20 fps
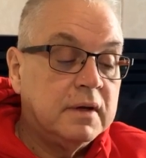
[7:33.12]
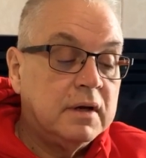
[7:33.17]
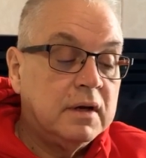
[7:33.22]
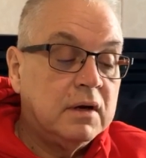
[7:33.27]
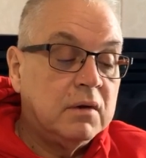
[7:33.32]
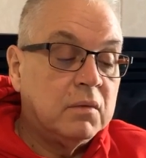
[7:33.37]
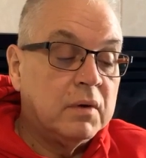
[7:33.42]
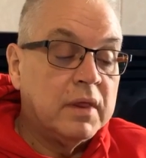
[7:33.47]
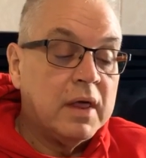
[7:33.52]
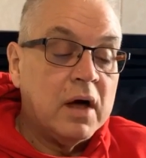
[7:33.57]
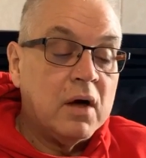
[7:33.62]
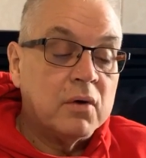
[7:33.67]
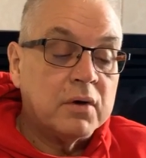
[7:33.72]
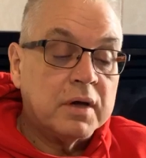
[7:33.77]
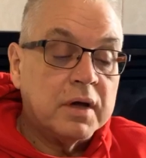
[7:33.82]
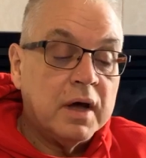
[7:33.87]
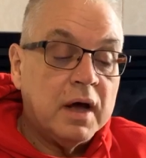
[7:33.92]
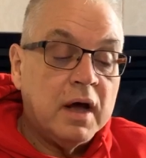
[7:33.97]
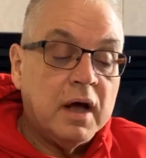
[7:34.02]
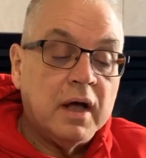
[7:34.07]
without
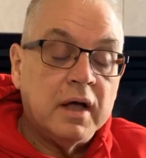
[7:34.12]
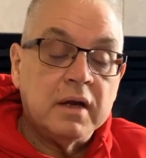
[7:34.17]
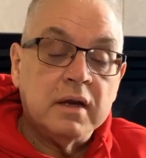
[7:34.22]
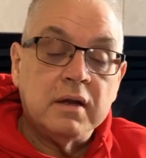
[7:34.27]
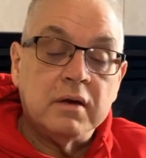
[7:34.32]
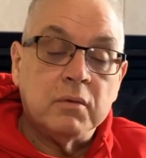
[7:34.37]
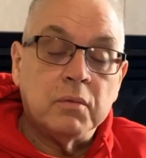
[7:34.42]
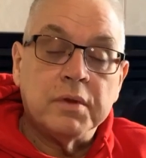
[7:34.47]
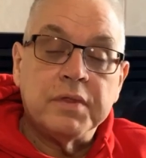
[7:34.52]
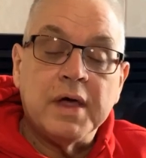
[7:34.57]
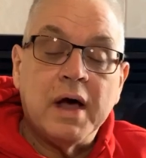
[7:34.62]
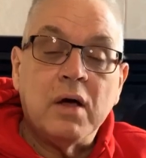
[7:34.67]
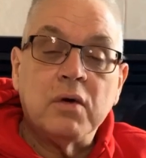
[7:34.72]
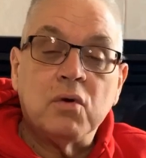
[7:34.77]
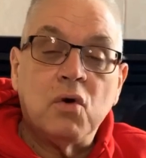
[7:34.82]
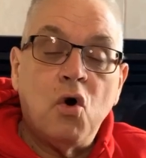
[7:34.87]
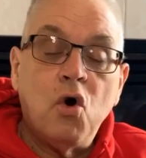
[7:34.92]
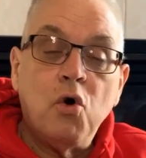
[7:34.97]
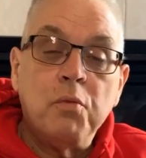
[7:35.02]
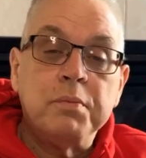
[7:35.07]
God and without
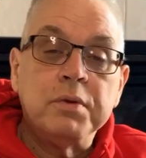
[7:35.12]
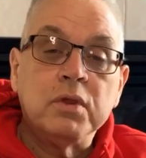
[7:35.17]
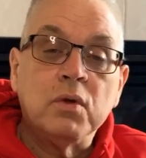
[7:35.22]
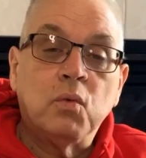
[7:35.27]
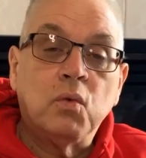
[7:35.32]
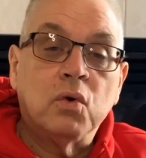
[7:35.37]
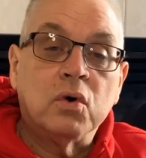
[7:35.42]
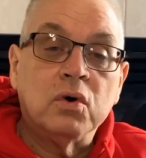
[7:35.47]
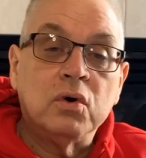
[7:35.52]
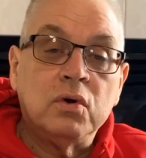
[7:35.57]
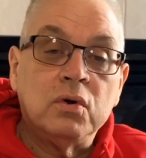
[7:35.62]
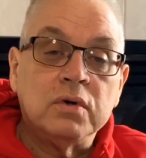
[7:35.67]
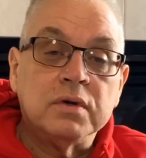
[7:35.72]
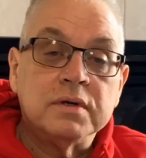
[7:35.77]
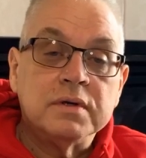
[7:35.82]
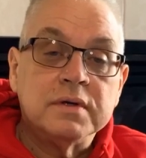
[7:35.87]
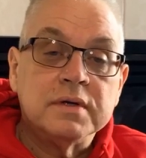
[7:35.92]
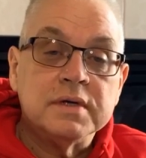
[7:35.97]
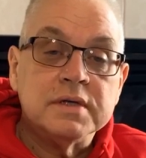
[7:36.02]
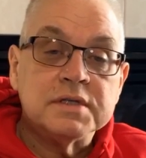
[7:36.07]
hope in the world,
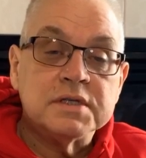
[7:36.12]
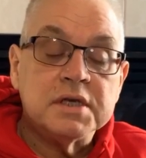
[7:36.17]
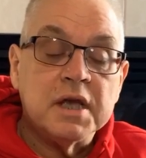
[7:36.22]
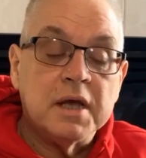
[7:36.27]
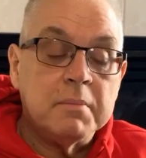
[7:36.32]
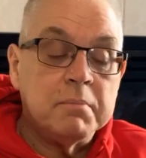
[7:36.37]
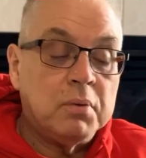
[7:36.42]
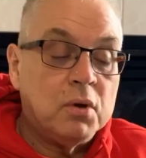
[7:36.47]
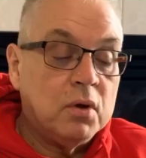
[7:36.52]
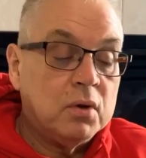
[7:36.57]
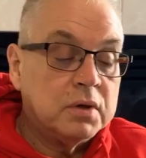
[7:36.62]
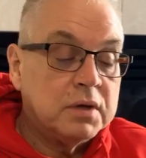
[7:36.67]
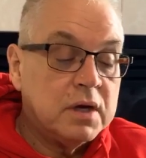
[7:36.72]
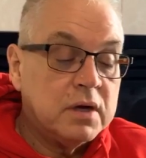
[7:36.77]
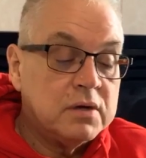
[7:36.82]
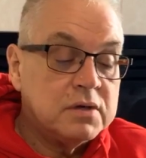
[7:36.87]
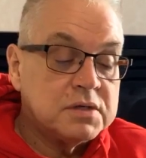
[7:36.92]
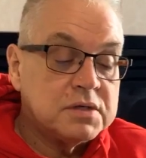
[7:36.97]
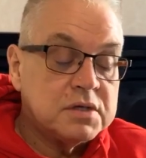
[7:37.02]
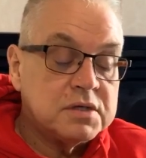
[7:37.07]
as St. Paul
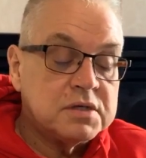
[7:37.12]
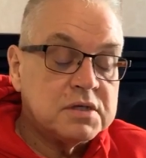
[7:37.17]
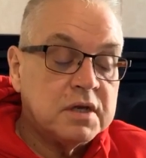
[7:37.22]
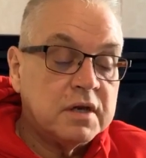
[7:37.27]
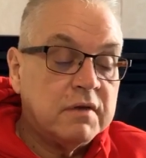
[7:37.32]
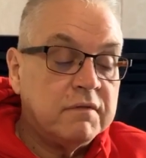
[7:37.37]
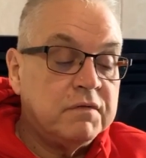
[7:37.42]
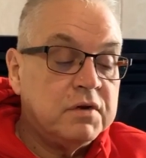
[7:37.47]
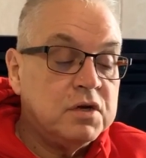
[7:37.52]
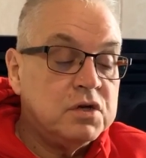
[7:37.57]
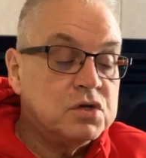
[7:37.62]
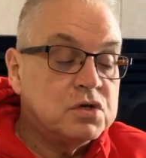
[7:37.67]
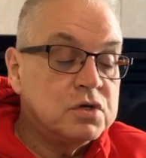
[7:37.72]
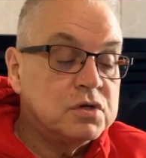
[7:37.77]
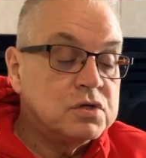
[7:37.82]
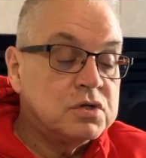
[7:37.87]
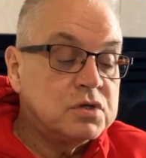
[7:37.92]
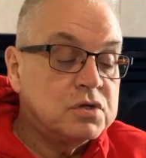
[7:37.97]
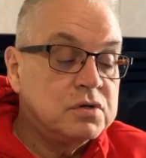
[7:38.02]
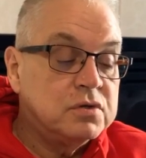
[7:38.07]
tells us in
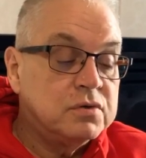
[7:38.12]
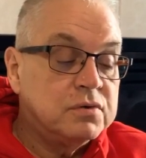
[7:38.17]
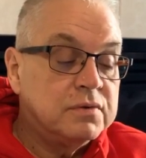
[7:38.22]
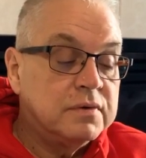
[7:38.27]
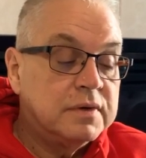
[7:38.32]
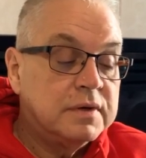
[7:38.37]
Ephesians 2.